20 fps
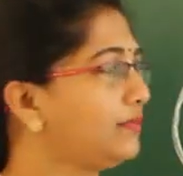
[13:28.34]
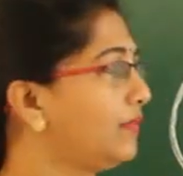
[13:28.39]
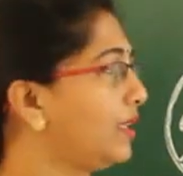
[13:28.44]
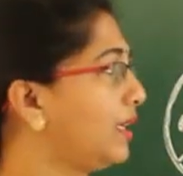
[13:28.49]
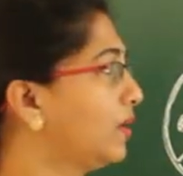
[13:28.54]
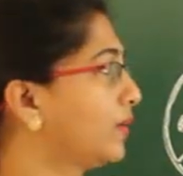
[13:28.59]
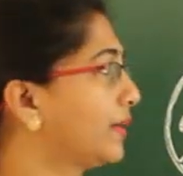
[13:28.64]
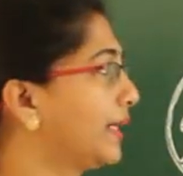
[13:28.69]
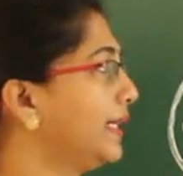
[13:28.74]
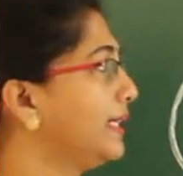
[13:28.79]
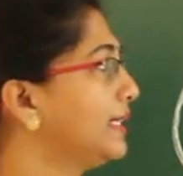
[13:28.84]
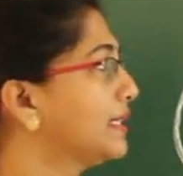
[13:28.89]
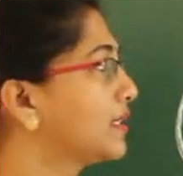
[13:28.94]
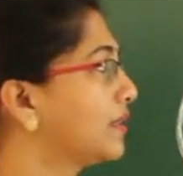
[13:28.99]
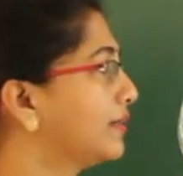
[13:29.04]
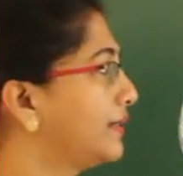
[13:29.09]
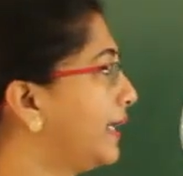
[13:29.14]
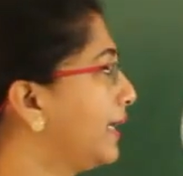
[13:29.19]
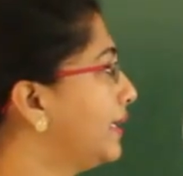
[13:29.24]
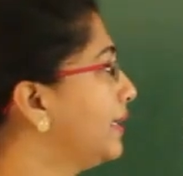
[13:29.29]
Okay, so
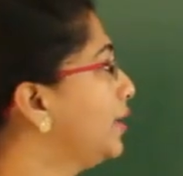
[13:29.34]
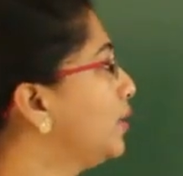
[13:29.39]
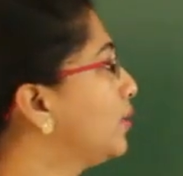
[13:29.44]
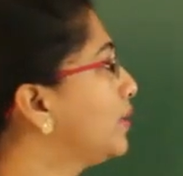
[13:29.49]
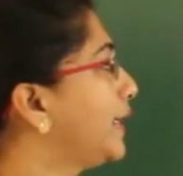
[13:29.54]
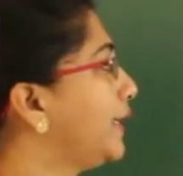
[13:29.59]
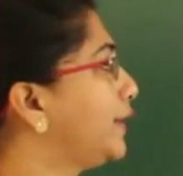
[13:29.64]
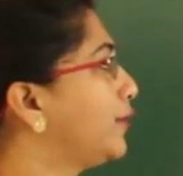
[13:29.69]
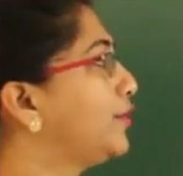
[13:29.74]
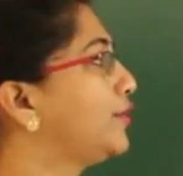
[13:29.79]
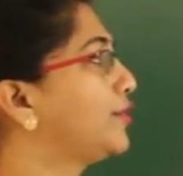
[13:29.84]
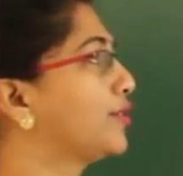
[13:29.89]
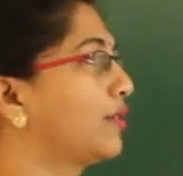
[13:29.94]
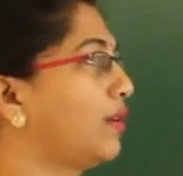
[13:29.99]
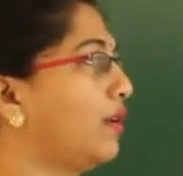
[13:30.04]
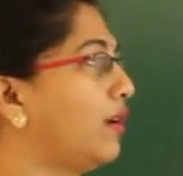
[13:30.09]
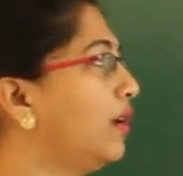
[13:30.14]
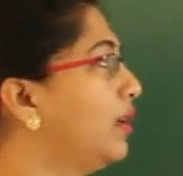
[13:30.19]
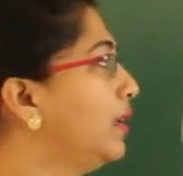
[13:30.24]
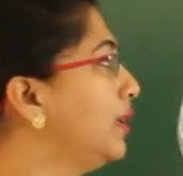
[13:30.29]
then you need to
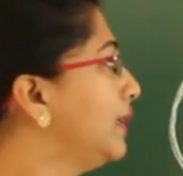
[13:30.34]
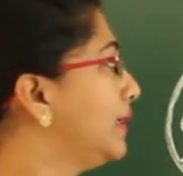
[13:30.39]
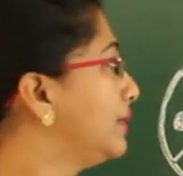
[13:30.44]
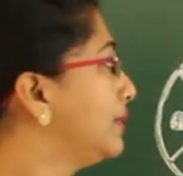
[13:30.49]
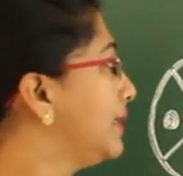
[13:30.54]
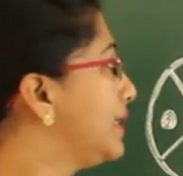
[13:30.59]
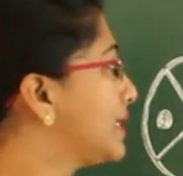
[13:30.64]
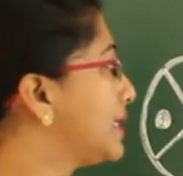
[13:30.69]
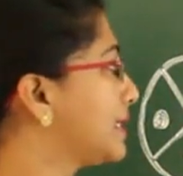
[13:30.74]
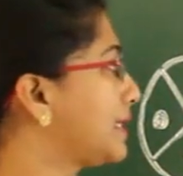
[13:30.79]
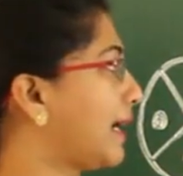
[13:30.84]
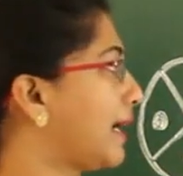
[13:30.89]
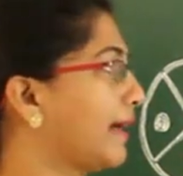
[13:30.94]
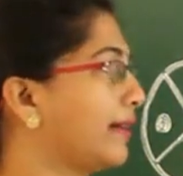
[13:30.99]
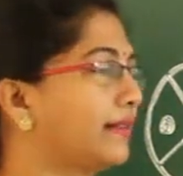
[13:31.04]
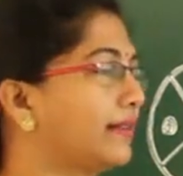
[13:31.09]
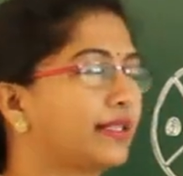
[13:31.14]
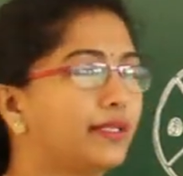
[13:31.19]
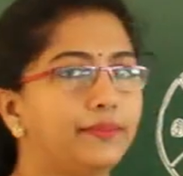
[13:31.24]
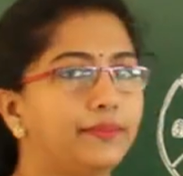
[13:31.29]
draw this
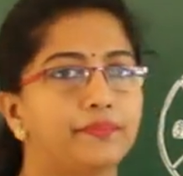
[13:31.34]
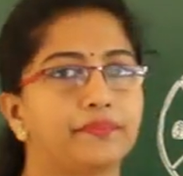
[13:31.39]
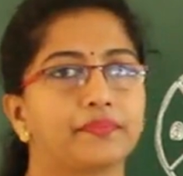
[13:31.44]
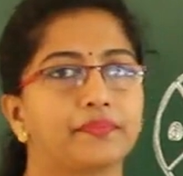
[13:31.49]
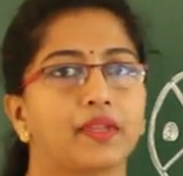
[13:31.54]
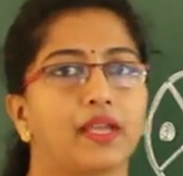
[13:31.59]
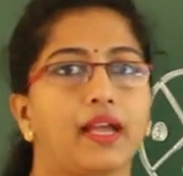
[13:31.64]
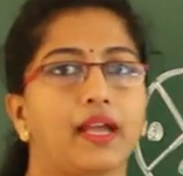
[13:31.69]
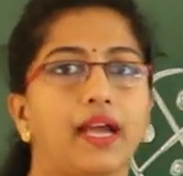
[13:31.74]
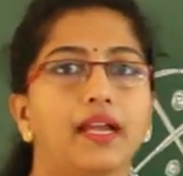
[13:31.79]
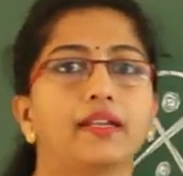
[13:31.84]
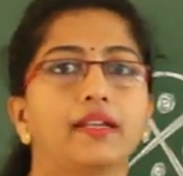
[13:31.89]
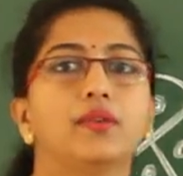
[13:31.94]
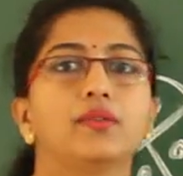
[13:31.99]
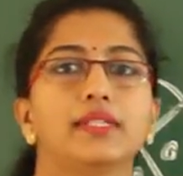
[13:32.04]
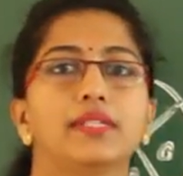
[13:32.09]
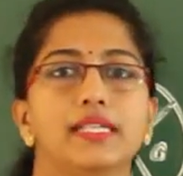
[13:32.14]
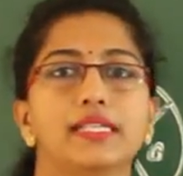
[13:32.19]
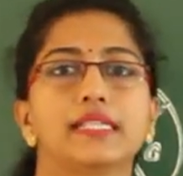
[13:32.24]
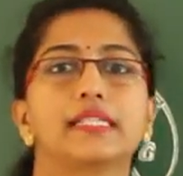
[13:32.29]
diagram, and
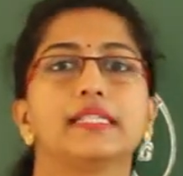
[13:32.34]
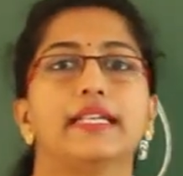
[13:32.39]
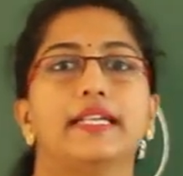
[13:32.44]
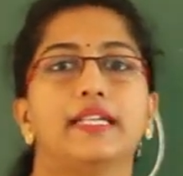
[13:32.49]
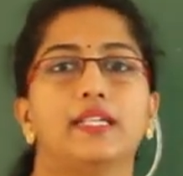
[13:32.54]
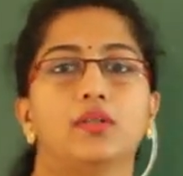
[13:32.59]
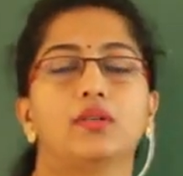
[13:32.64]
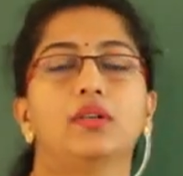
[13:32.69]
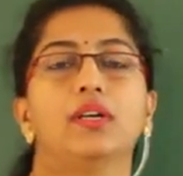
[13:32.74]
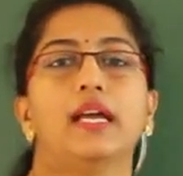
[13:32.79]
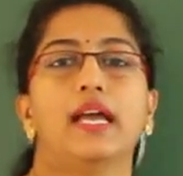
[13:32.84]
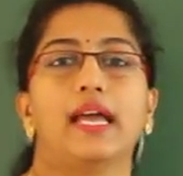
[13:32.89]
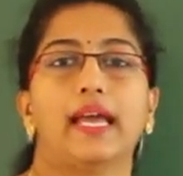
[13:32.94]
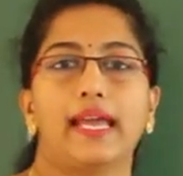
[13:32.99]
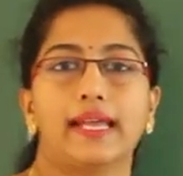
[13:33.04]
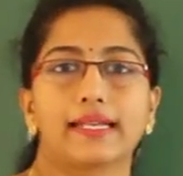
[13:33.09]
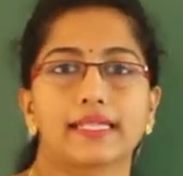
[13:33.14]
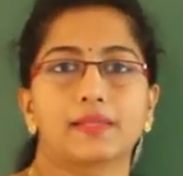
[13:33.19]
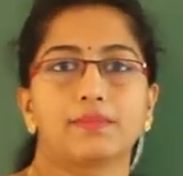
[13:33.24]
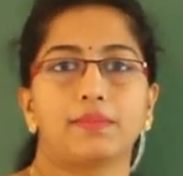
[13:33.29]
you just need to
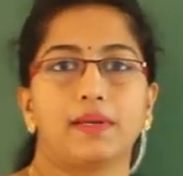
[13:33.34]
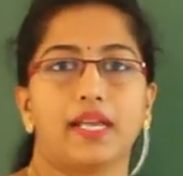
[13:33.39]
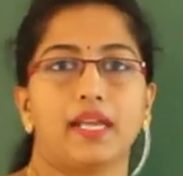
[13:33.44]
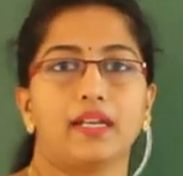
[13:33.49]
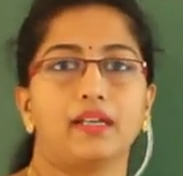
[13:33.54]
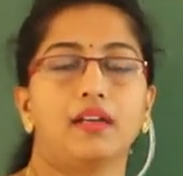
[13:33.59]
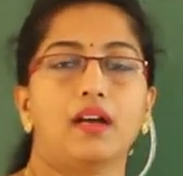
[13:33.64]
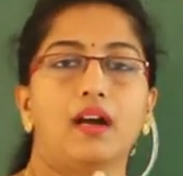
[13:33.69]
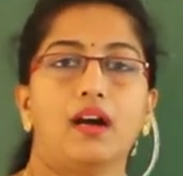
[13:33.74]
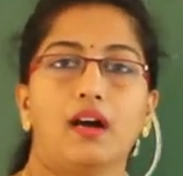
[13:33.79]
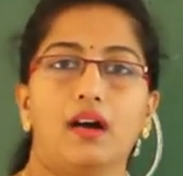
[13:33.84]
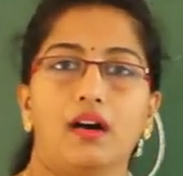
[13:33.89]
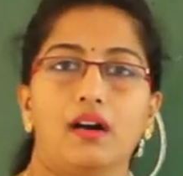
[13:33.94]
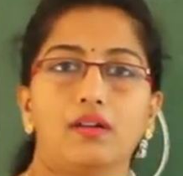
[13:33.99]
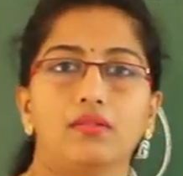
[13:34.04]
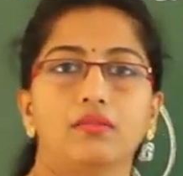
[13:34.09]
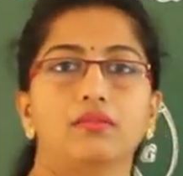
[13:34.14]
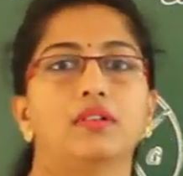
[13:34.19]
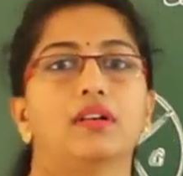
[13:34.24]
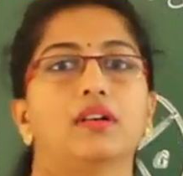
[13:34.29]
explain
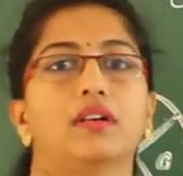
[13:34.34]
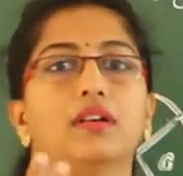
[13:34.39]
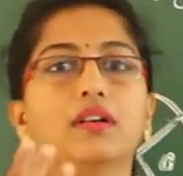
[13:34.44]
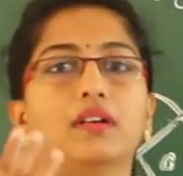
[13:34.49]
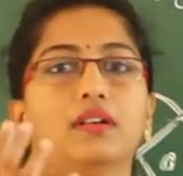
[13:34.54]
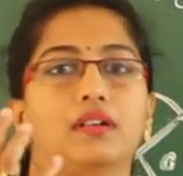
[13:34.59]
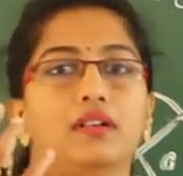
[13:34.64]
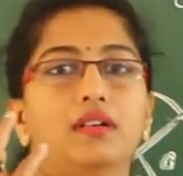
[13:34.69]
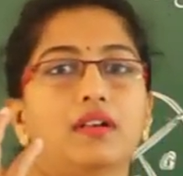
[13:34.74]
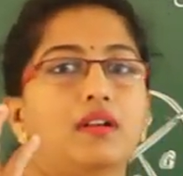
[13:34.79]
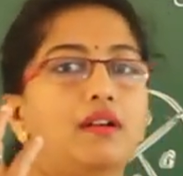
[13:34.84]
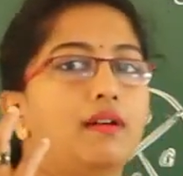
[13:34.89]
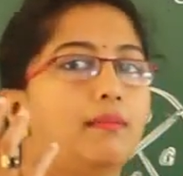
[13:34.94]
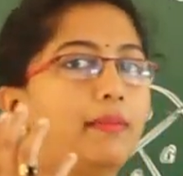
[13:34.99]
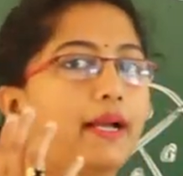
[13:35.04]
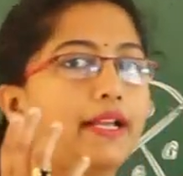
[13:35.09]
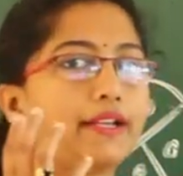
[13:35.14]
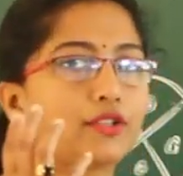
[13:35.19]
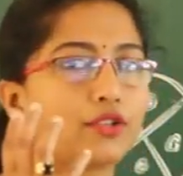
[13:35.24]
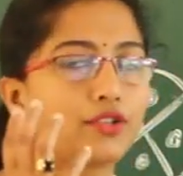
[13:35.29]
how a
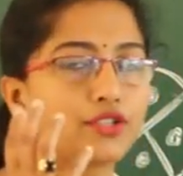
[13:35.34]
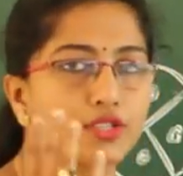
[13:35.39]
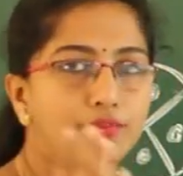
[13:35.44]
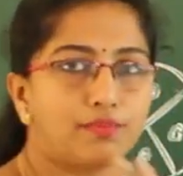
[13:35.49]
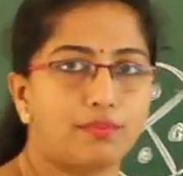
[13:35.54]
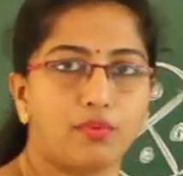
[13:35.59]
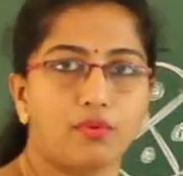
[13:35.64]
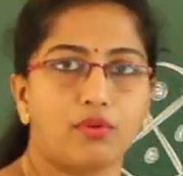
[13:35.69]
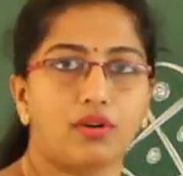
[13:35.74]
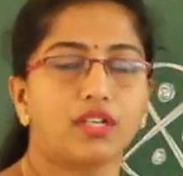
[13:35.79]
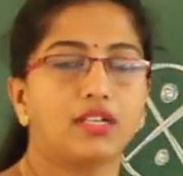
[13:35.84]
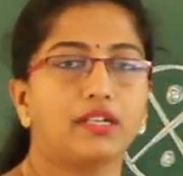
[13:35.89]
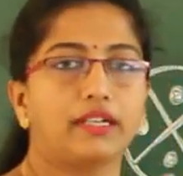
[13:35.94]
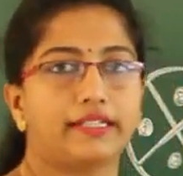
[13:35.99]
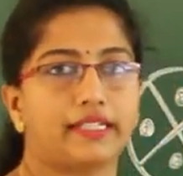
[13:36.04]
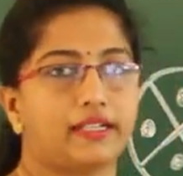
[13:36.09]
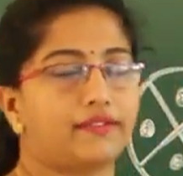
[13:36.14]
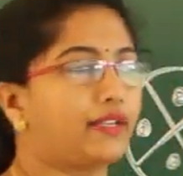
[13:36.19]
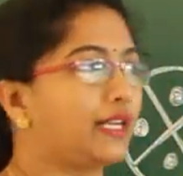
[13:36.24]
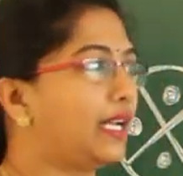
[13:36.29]
microspore
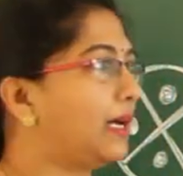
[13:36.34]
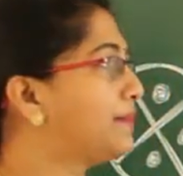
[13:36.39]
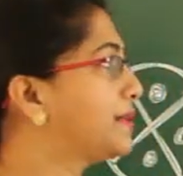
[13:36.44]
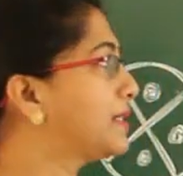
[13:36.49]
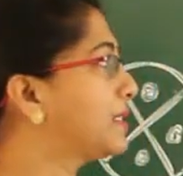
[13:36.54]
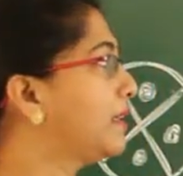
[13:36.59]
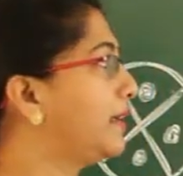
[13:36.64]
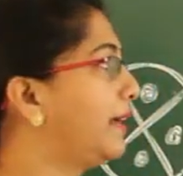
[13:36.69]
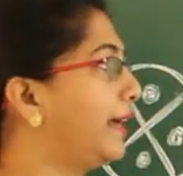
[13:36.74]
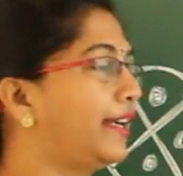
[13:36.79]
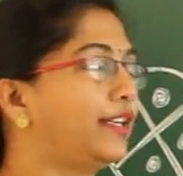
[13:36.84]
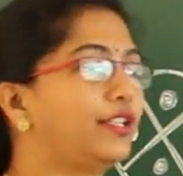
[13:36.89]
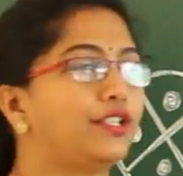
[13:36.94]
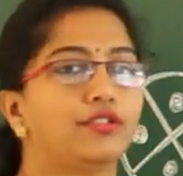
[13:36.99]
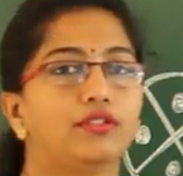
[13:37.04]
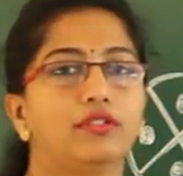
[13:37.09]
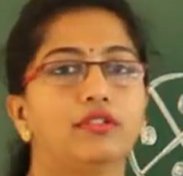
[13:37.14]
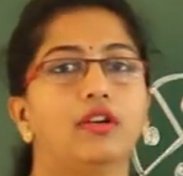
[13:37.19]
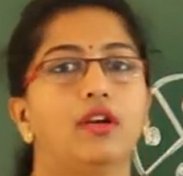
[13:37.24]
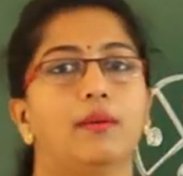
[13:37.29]
develops
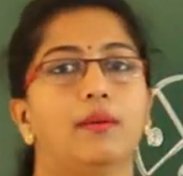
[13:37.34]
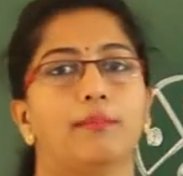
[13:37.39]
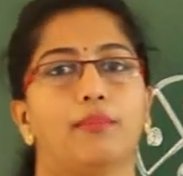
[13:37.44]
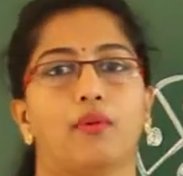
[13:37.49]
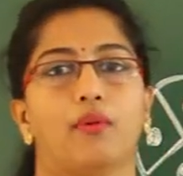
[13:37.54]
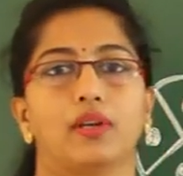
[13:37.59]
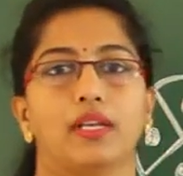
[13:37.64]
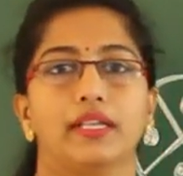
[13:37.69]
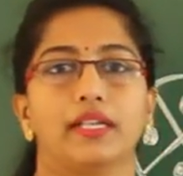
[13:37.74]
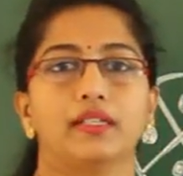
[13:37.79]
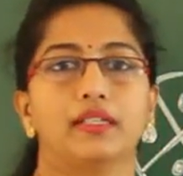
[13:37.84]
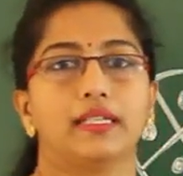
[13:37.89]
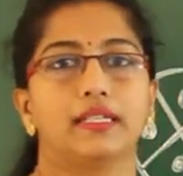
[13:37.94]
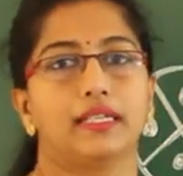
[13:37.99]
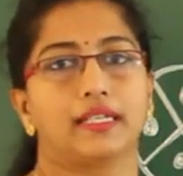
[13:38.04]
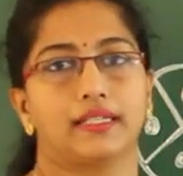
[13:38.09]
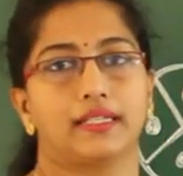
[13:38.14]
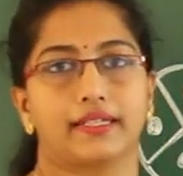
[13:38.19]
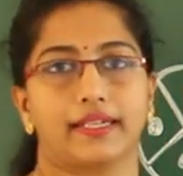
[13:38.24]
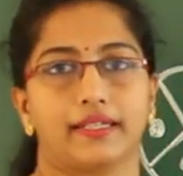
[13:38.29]
into pollen
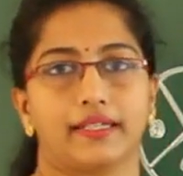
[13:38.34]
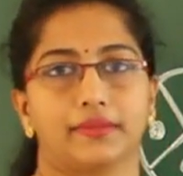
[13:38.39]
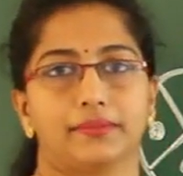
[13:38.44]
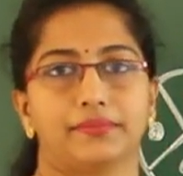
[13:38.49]
grain.